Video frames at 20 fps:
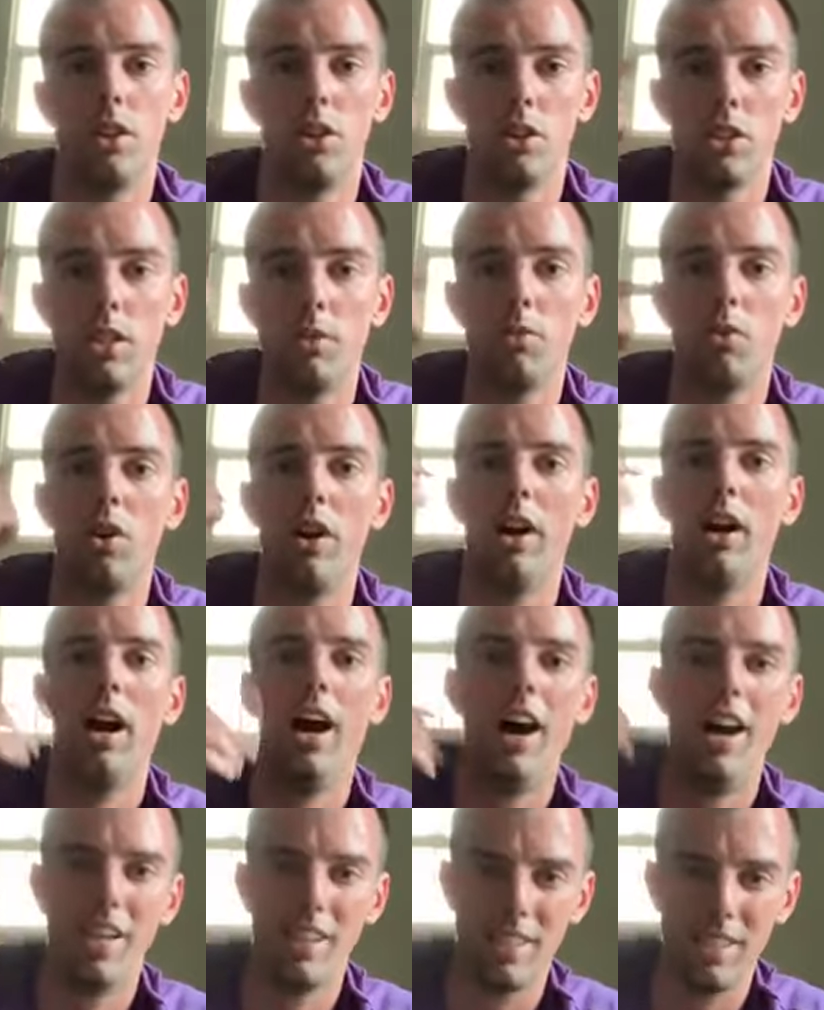use them for
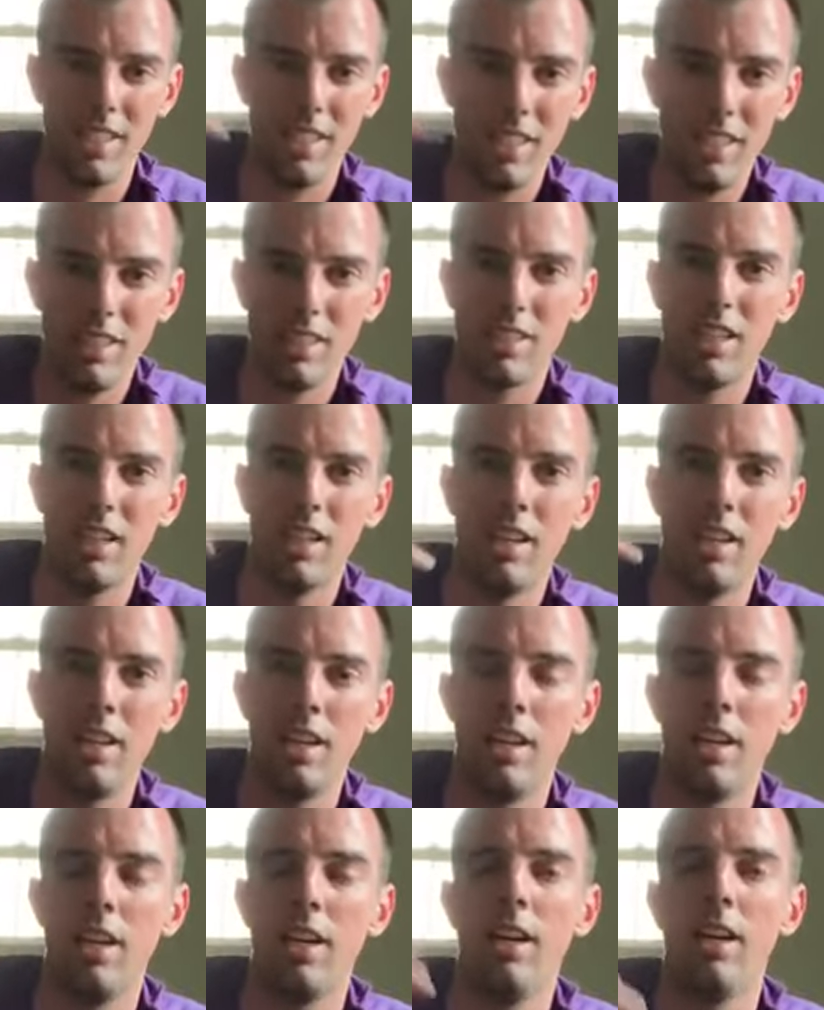ideas
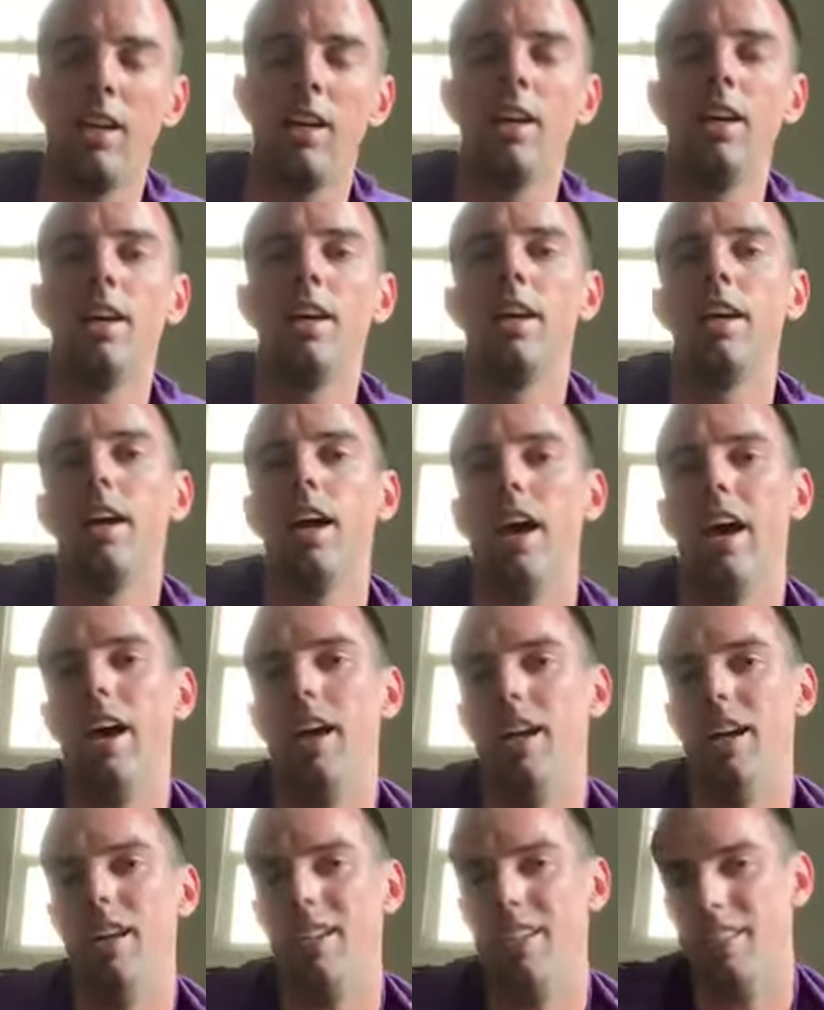
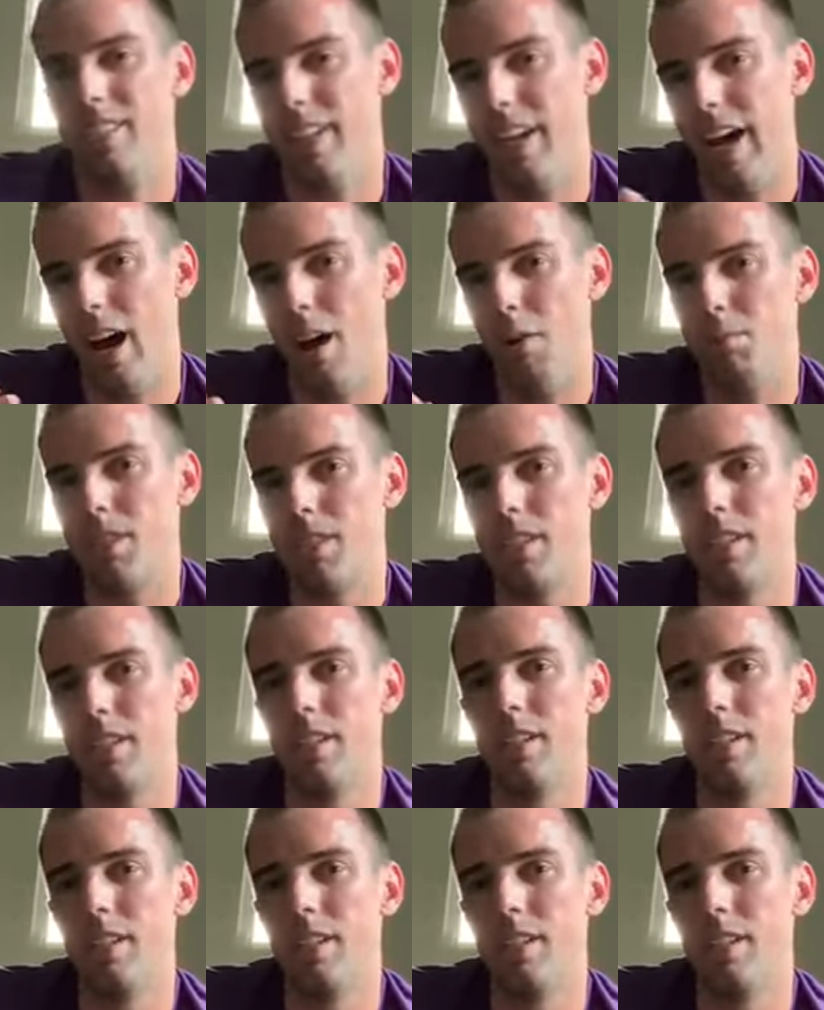and adapt